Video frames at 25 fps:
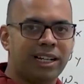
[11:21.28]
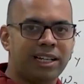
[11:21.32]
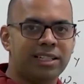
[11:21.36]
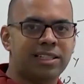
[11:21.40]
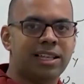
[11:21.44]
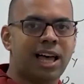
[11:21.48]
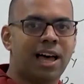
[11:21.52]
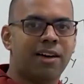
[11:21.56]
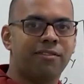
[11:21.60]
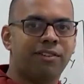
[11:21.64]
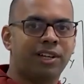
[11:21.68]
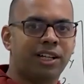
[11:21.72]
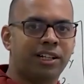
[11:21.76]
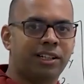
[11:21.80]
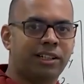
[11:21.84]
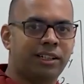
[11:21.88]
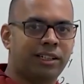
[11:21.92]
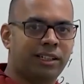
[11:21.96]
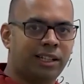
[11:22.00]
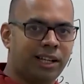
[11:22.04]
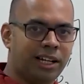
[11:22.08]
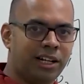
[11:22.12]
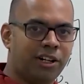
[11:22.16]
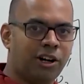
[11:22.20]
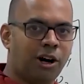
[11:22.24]
as having
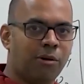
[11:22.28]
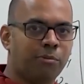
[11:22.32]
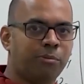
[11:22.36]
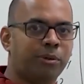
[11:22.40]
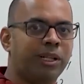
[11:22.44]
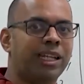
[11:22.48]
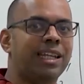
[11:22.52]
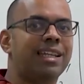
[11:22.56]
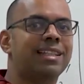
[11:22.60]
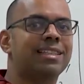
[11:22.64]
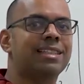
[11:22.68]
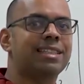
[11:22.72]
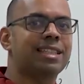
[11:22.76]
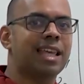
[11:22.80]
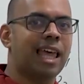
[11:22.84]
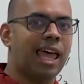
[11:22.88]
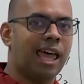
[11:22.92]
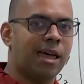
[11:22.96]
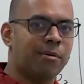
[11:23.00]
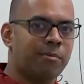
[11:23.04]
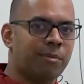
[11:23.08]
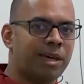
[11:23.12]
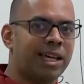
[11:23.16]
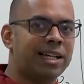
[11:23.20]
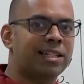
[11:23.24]
3 components,
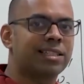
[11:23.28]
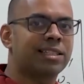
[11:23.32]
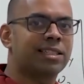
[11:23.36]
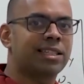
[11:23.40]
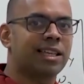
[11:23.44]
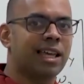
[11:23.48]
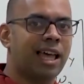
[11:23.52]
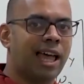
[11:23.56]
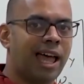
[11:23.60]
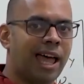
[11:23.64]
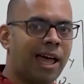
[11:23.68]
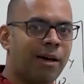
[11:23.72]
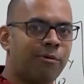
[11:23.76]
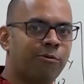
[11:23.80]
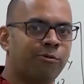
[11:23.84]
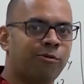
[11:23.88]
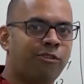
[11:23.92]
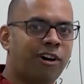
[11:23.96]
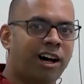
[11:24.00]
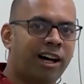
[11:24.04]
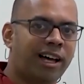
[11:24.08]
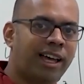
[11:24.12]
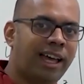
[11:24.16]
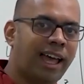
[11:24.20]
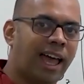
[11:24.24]
mx,
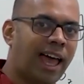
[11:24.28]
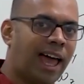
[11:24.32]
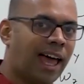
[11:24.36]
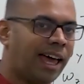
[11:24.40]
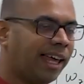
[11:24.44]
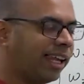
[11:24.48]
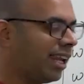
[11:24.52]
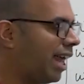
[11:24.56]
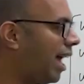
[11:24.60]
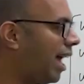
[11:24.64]
my, and